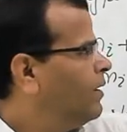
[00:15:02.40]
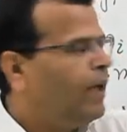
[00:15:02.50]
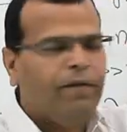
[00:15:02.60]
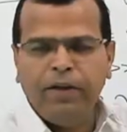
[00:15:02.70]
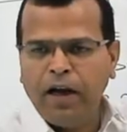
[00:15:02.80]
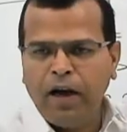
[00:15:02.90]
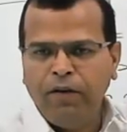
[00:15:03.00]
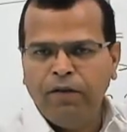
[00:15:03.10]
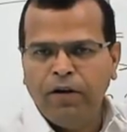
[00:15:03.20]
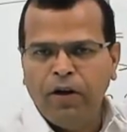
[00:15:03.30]
then we
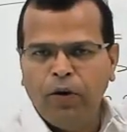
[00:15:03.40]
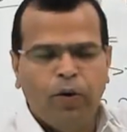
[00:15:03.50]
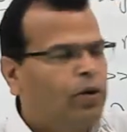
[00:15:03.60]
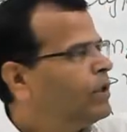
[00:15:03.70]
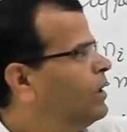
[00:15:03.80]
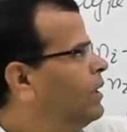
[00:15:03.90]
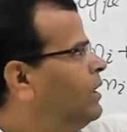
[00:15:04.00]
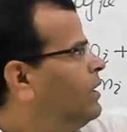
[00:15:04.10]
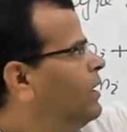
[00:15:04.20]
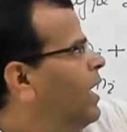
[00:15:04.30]
have holes in
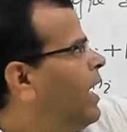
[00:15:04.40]
this